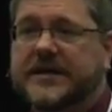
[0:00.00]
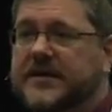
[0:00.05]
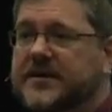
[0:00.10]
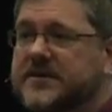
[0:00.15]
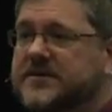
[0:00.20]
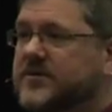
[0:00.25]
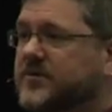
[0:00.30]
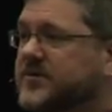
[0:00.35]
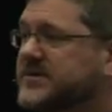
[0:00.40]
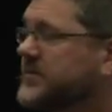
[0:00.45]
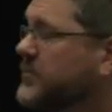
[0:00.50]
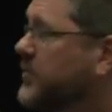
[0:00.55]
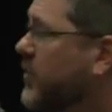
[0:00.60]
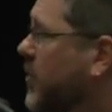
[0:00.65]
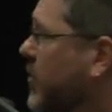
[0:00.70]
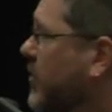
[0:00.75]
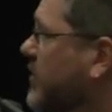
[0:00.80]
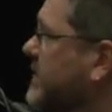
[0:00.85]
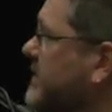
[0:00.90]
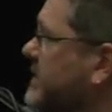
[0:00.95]
So it's
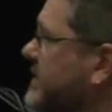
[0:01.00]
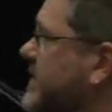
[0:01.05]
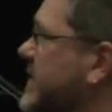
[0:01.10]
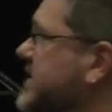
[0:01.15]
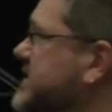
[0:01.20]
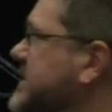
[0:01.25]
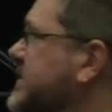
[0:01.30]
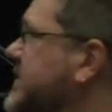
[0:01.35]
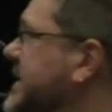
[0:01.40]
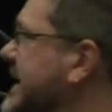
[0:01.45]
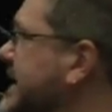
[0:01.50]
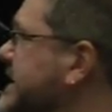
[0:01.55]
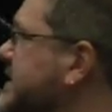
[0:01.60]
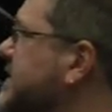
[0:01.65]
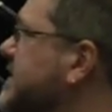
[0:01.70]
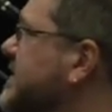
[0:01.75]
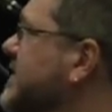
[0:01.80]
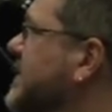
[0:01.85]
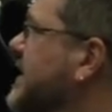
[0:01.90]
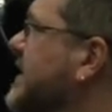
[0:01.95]
important for us to begin
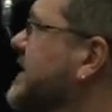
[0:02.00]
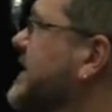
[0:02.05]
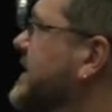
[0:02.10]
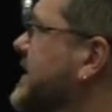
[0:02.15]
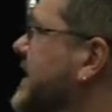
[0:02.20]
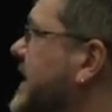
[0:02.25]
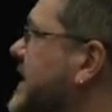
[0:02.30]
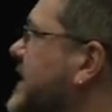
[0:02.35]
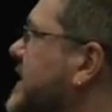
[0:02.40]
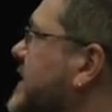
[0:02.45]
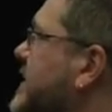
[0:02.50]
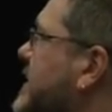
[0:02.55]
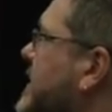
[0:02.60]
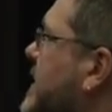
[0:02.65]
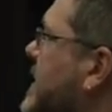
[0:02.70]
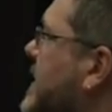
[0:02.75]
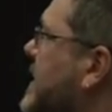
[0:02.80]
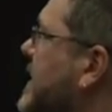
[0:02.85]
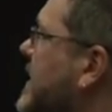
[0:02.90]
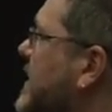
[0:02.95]
to look at the data
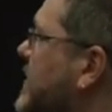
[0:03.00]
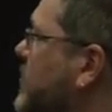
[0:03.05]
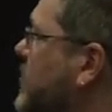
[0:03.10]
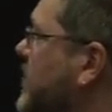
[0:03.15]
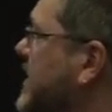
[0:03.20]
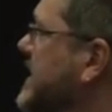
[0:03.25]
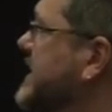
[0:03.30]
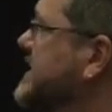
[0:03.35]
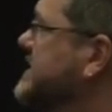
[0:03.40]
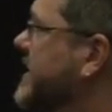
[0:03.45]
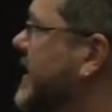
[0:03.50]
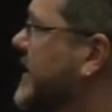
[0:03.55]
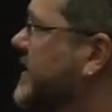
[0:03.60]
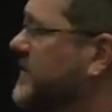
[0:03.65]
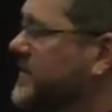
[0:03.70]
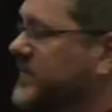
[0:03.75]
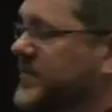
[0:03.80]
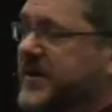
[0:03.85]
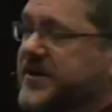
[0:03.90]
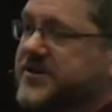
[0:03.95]
with these
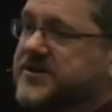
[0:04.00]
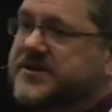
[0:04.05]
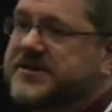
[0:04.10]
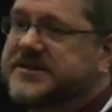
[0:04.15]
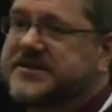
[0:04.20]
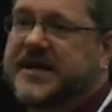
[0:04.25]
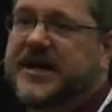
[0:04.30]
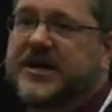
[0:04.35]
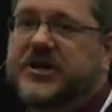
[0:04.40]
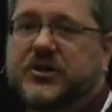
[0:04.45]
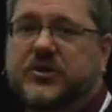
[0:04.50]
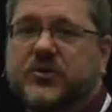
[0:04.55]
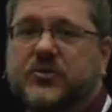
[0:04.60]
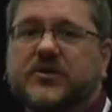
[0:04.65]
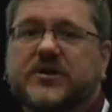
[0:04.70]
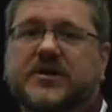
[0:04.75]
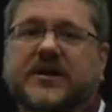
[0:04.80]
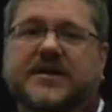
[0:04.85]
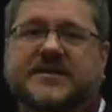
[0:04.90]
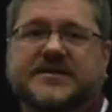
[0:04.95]
higher dimensions and
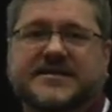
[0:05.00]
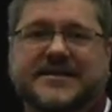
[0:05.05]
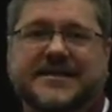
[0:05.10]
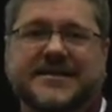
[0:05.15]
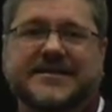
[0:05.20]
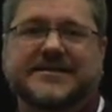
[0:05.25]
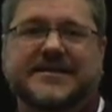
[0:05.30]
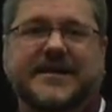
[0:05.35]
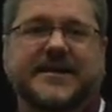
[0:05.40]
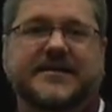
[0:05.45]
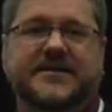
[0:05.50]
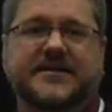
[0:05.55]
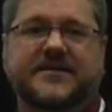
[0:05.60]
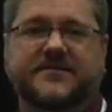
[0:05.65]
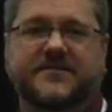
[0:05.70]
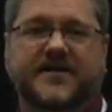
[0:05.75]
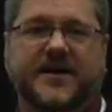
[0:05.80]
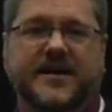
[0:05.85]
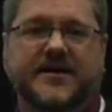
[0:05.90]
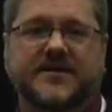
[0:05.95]
utilize things like the
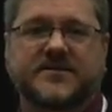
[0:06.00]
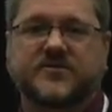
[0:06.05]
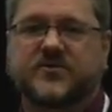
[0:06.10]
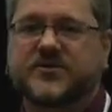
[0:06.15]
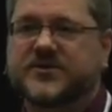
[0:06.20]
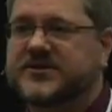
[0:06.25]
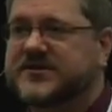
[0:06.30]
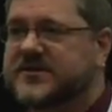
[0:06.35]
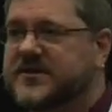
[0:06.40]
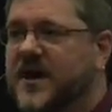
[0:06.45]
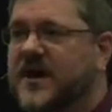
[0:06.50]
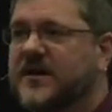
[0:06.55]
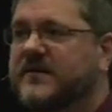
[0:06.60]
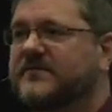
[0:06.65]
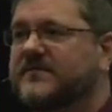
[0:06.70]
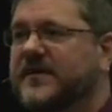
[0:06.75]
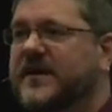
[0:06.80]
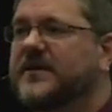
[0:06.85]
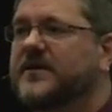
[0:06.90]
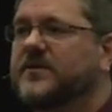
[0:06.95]
device, which is not
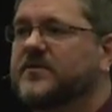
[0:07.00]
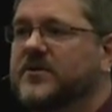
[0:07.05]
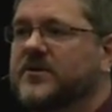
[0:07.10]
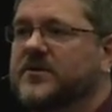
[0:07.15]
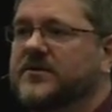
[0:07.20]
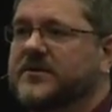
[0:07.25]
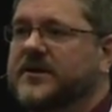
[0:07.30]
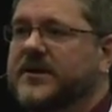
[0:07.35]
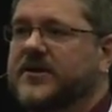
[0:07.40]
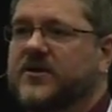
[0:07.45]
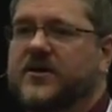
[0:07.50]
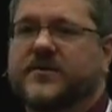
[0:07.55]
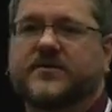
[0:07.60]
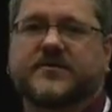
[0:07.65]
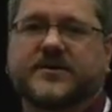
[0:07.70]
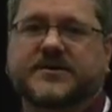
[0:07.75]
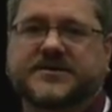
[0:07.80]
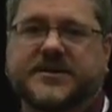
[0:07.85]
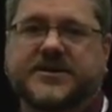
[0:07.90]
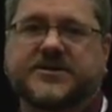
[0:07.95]
available in
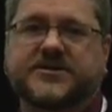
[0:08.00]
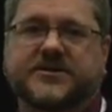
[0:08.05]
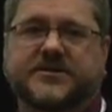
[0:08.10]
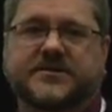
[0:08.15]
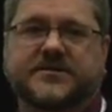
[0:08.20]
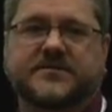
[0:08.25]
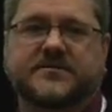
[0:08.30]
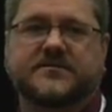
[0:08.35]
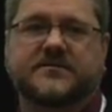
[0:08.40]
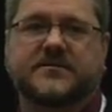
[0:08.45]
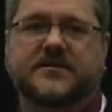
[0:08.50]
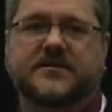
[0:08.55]
authorizations.